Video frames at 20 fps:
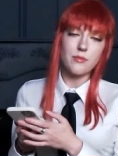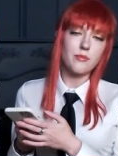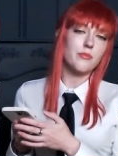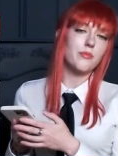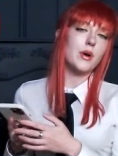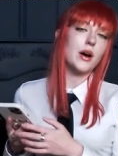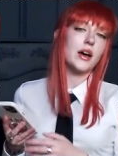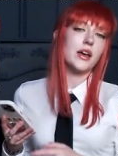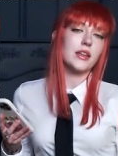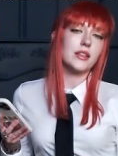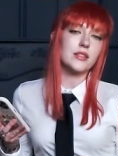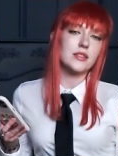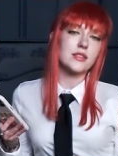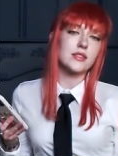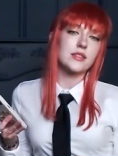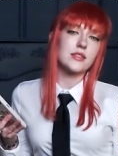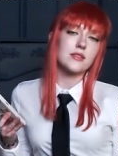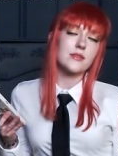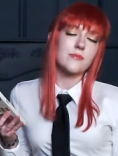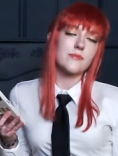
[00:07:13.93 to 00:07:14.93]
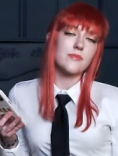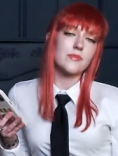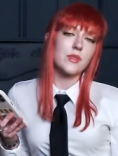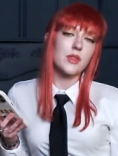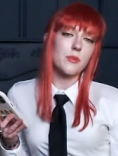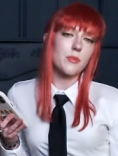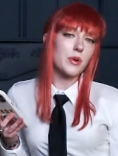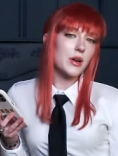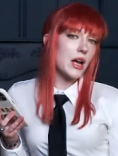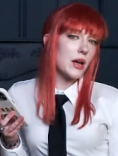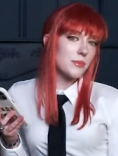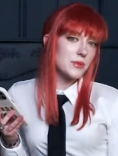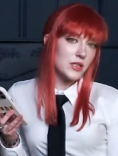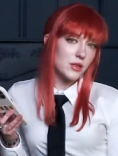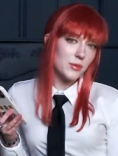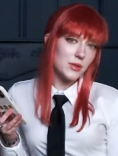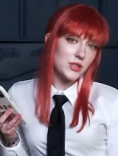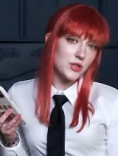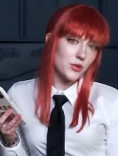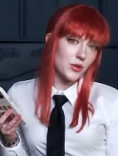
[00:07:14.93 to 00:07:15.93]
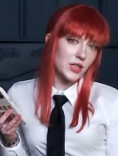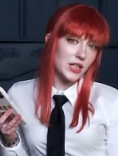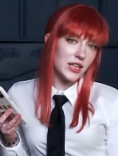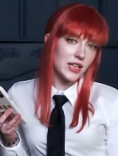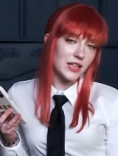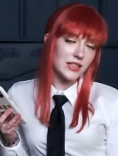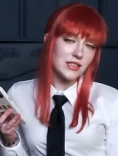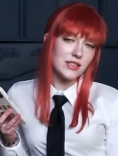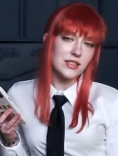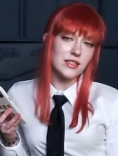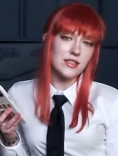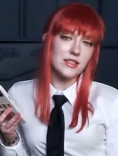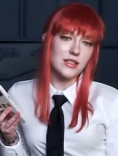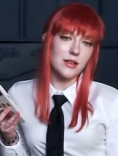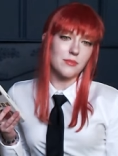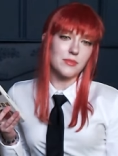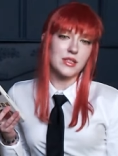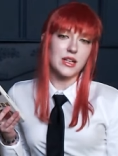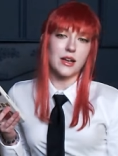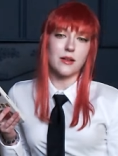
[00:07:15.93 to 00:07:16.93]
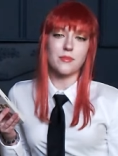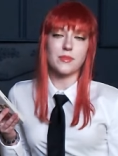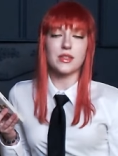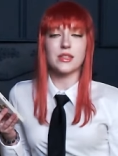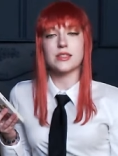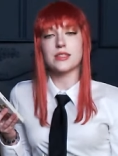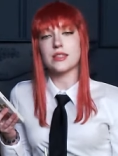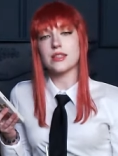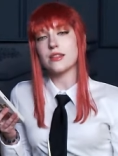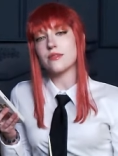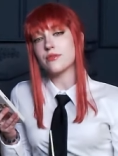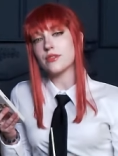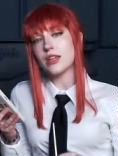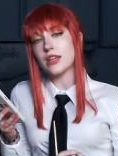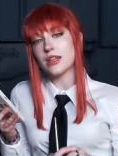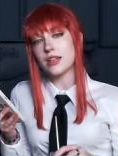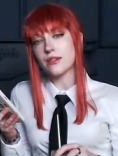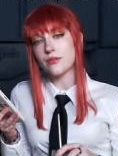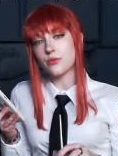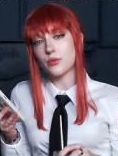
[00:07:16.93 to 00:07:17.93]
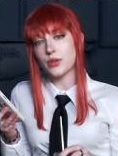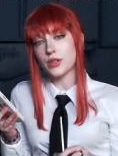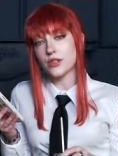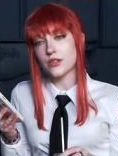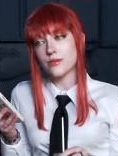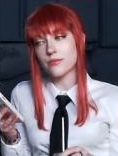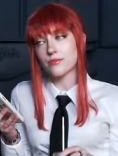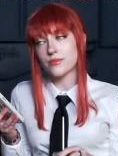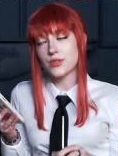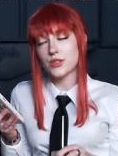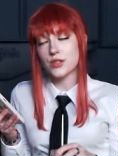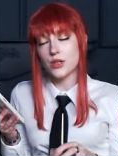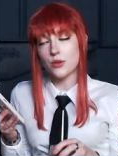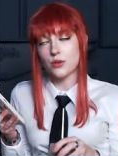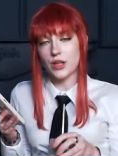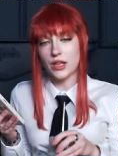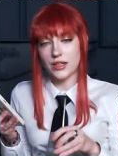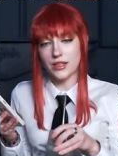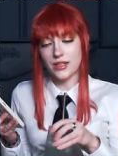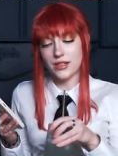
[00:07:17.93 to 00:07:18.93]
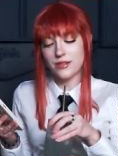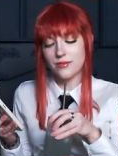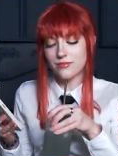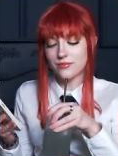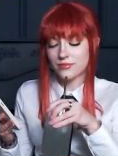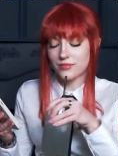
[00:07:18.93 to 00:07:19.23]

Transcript: but perhaps he'll be joining us sometime this evening if we're so lucky.